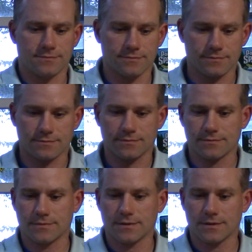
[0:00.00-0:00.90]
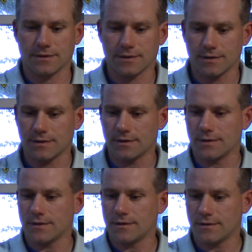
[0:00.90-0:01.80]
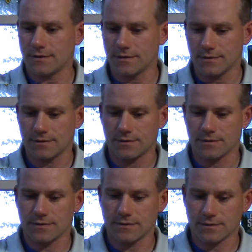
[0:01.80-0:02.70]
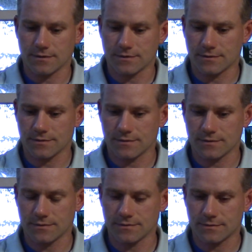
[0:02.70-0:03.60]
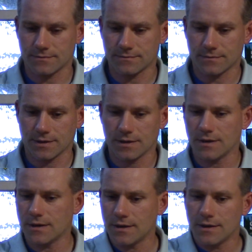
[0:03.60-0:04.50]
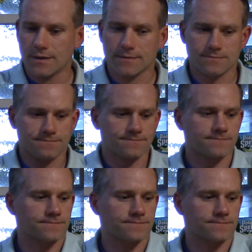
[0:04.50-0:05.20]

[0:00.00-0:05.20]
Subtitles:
No one is speaking in this clip.